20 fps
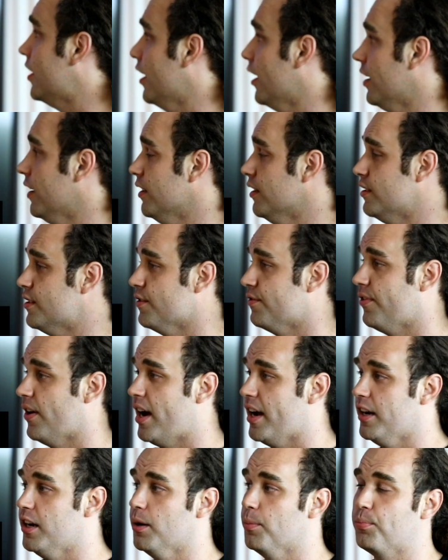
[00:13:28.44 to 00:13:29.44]
can
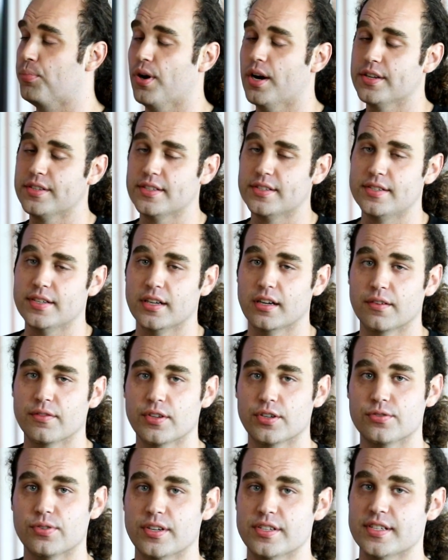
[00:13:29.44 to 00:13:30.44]
divide up processing of
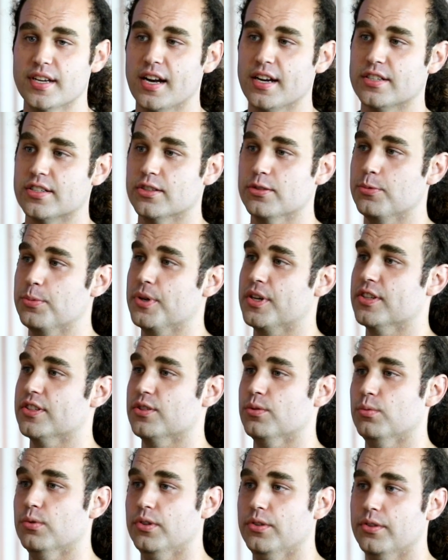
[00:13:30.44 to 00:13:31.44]
the transactions because
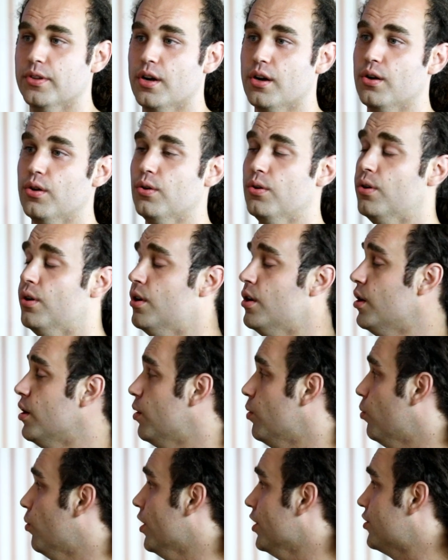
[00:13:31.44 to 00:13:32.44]
it will know
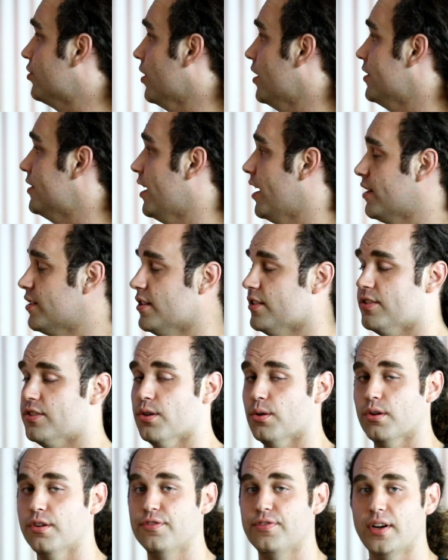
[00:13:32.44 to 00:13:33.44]
what transactions
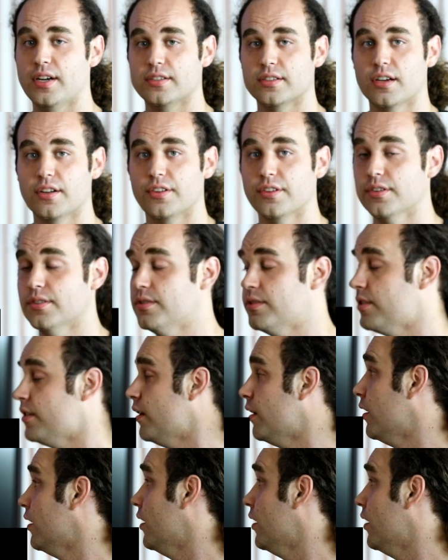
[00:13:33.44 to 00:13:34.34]
don't affect others.